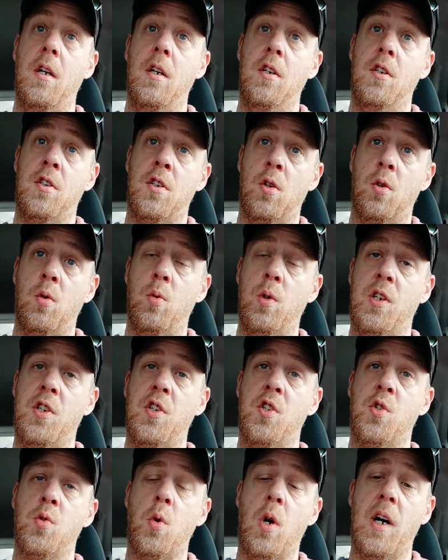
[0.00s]
so which
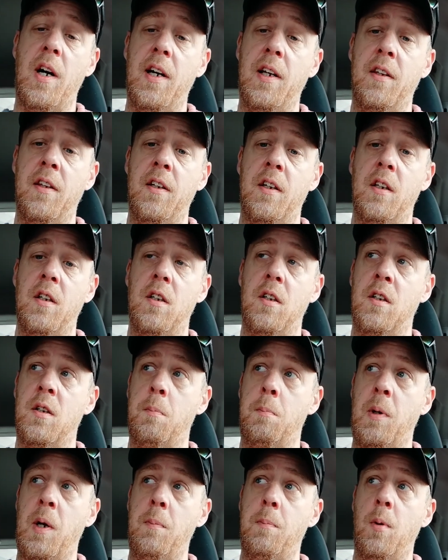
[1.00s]
is why the the
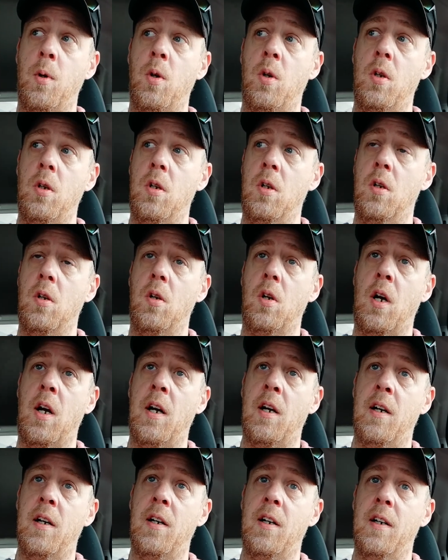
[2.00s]
people
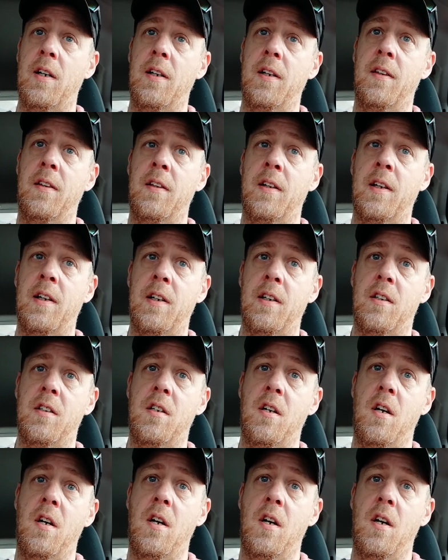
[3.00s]
uh, that